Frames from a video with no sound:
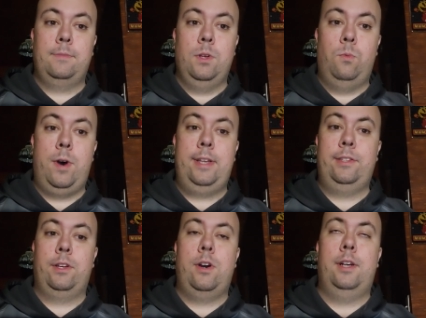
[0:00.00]
What is
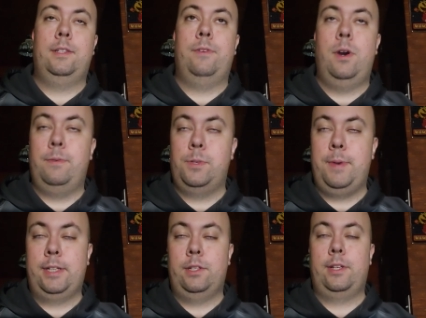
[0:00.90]
the cost of a home
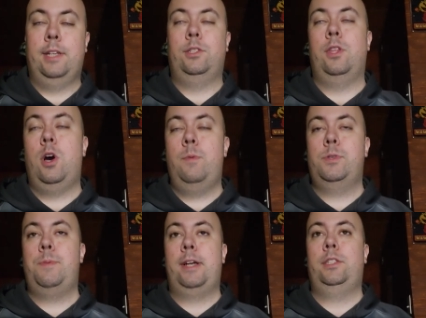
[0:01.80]
inspection? Okay, so the home
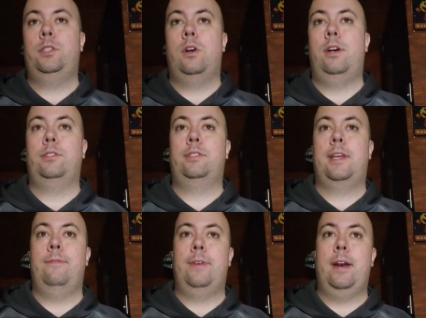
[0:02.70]
inspection costs
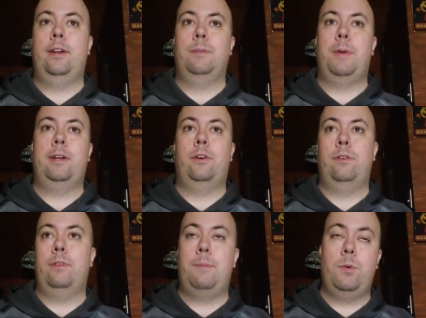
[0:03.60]
can vary depending
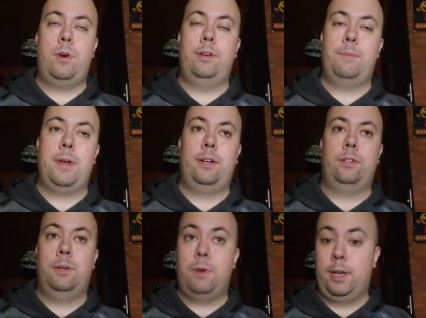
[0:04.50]
on
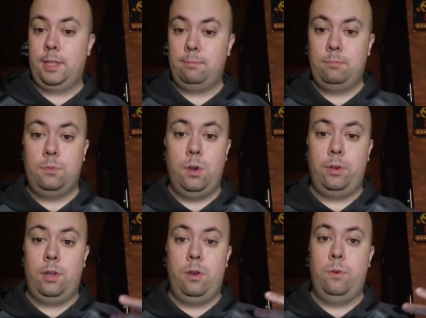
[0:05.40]
your market,
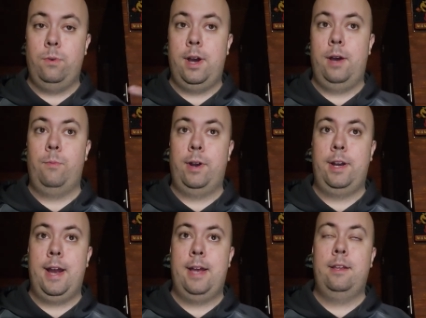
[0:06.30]
where
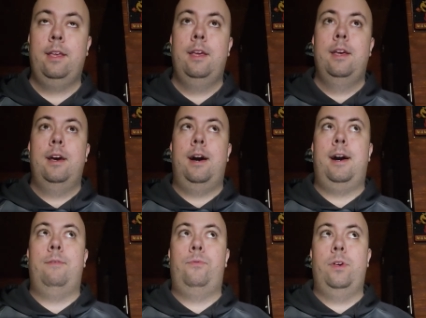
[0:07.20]
you're at.
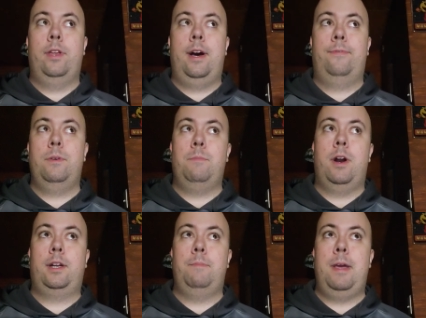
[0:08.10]
Philadelphia
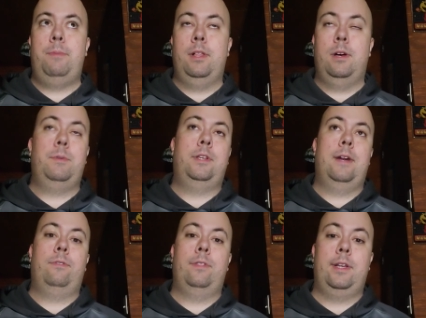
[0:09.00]
market may be a little bit
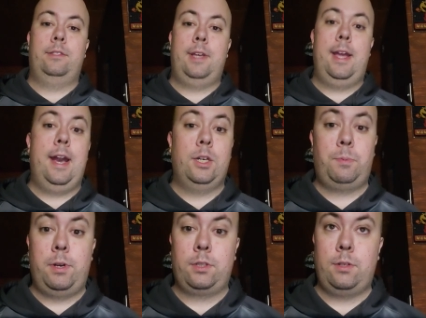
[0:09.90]
different than, say,
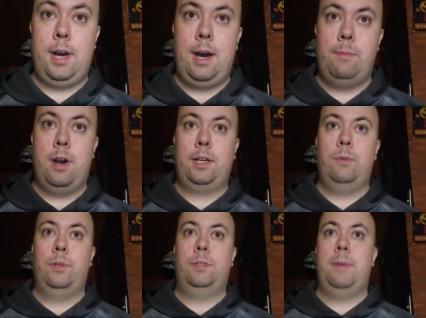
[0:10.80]
Harrisburg's market,
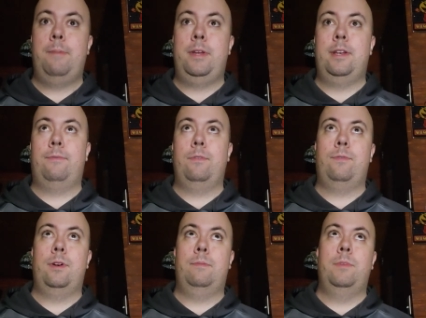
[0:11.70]
which may be different
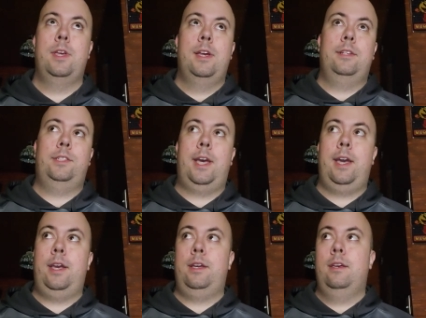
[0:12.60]
from,
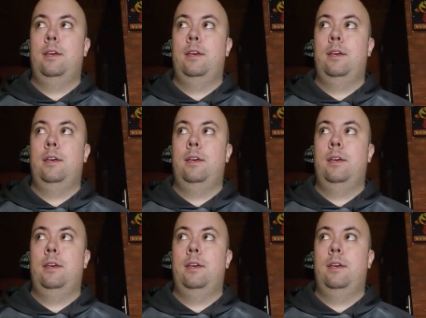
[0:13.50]
say,